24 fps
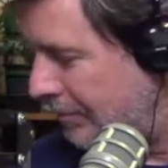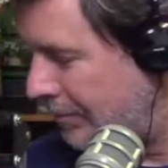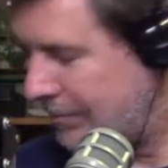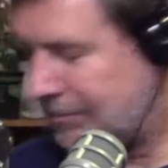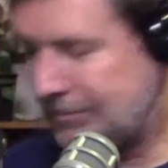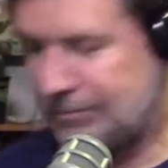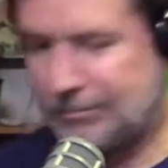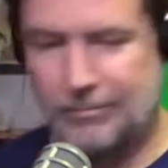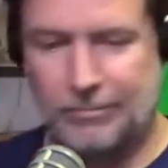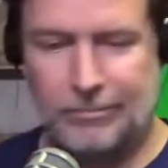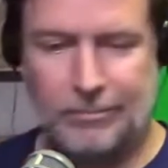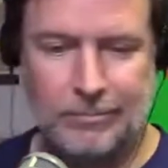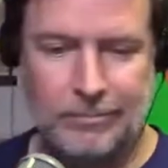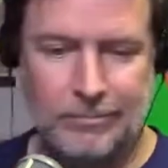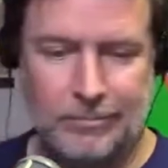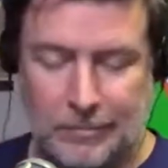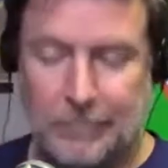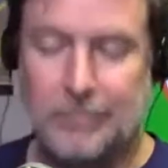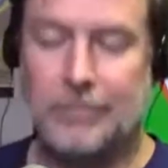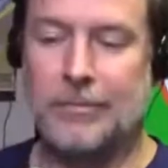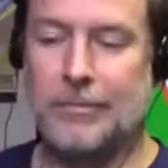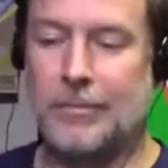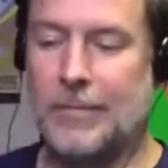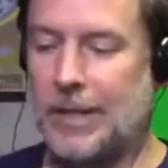
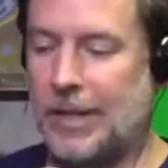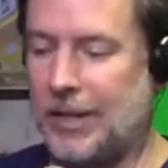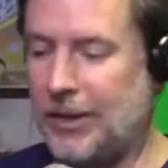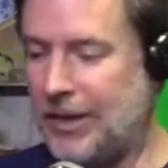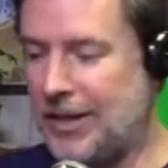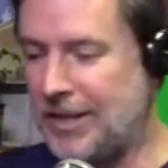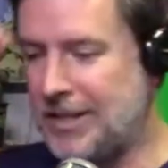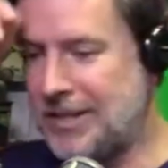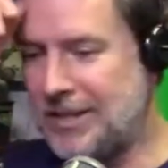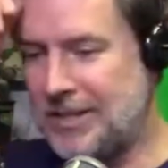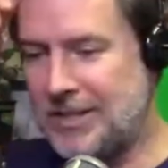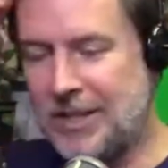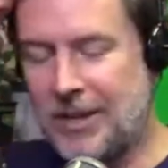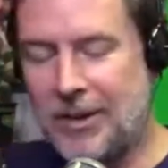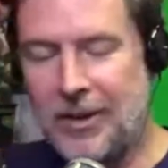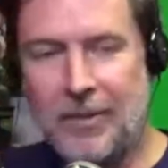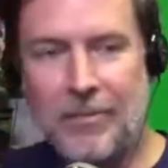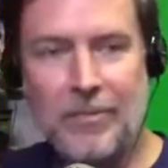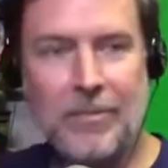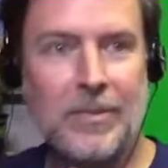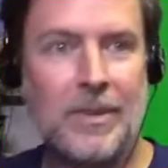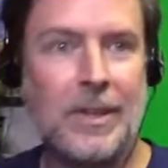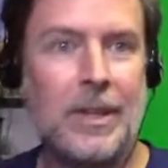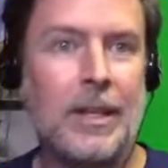There it is. Sorry.
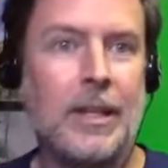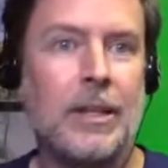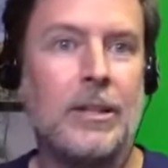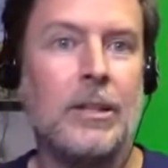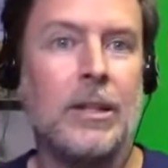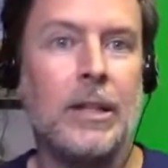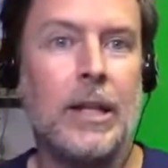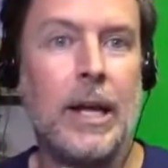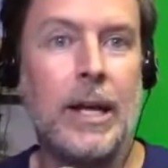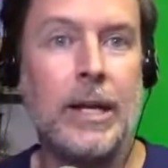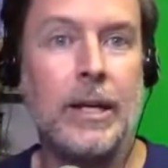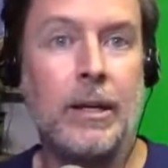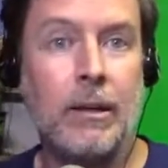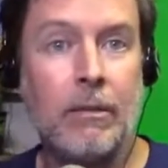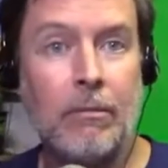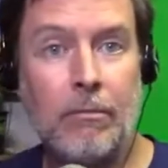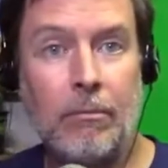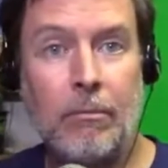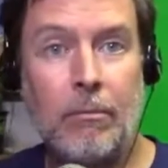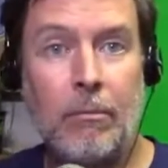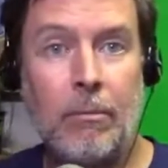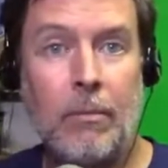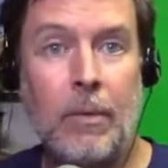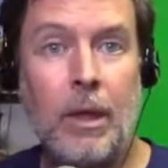Delayed.
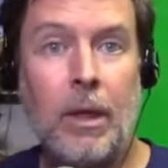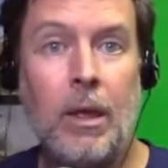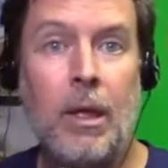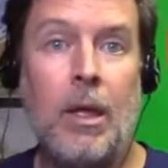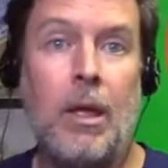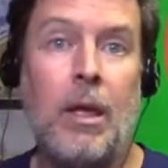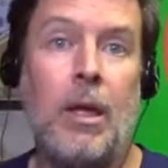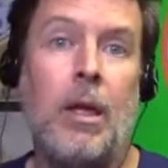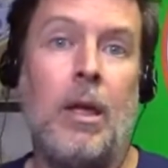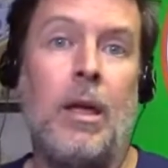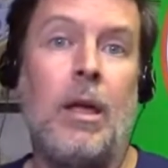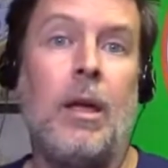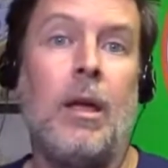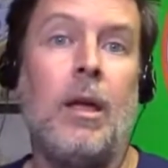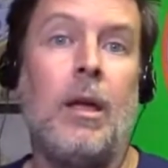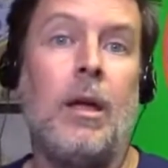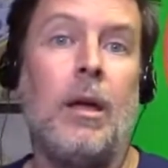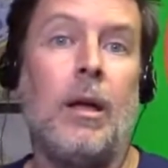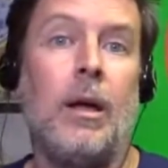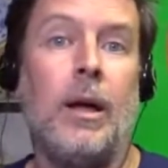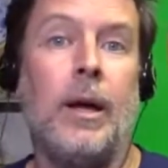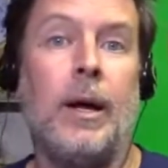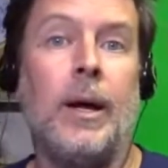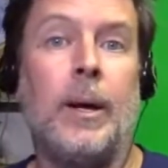
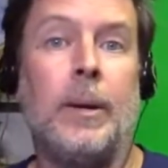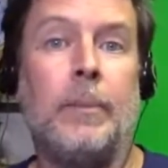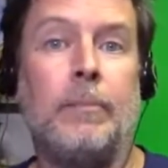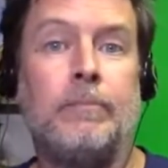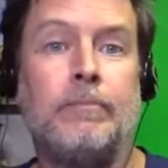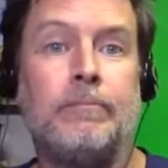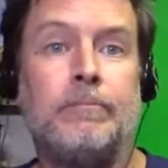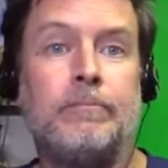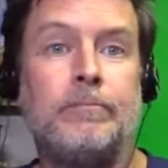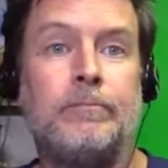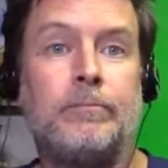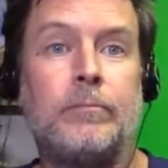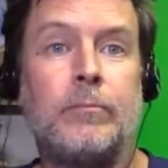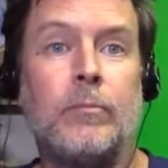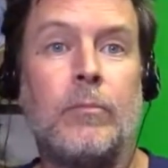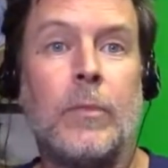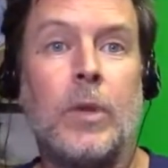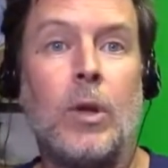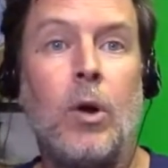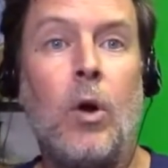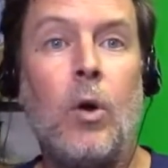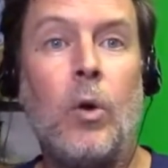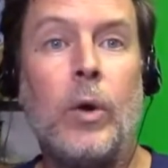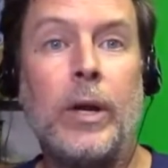
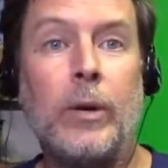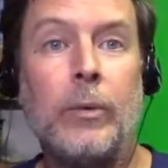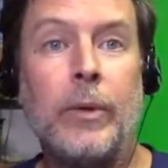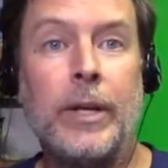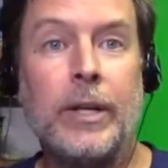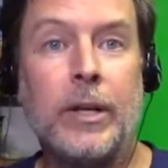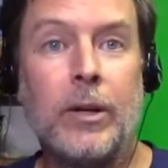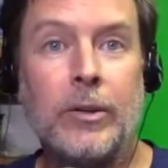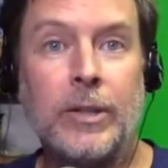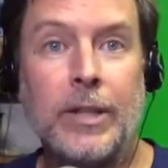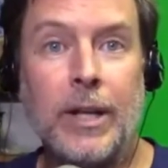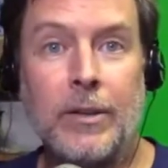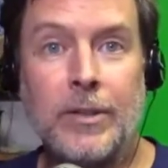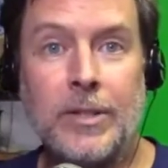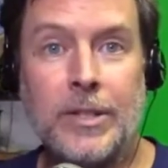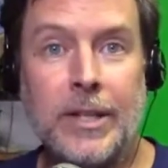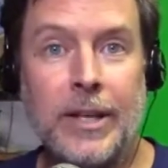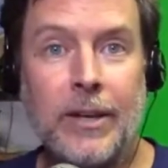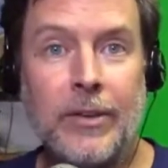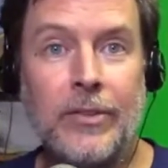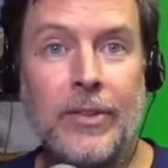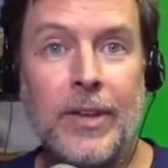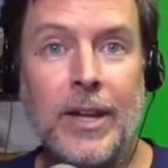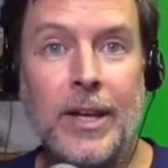Oh, here we go.
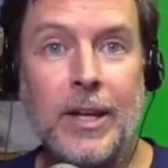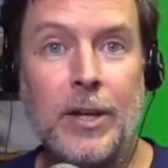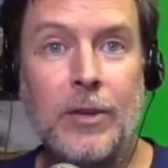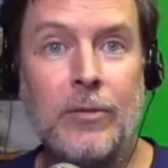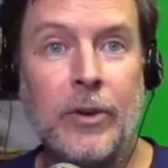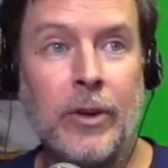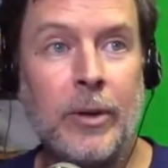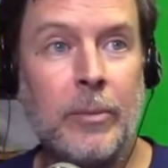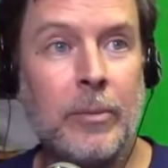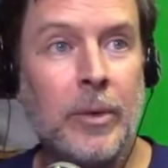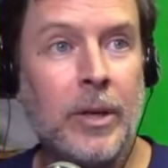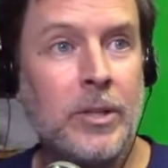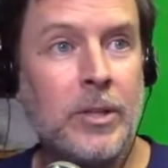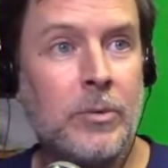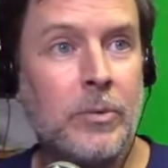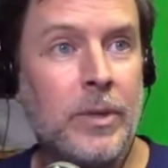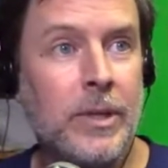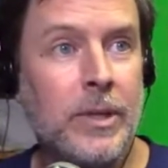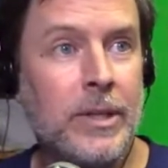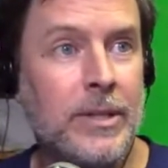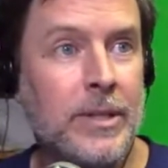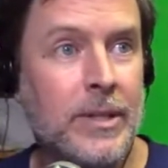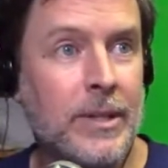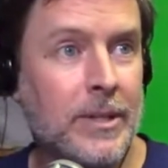Downscale. Thank you very much. What
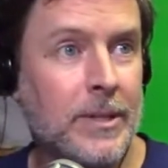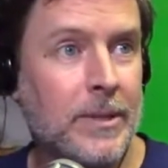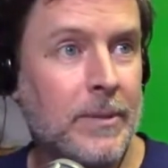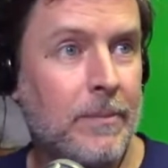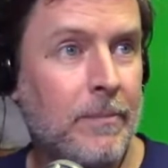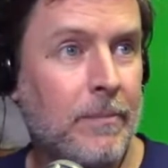is this?